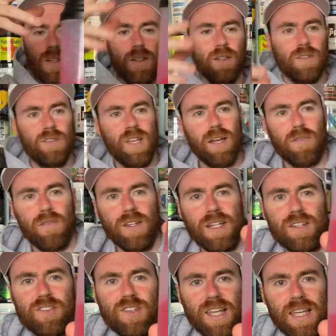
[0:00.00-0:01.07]
Definitely a
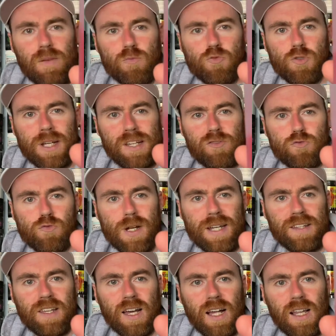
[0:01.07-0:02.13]
deep, rich red
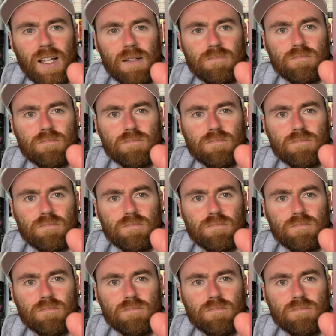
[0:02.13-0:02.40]
colour.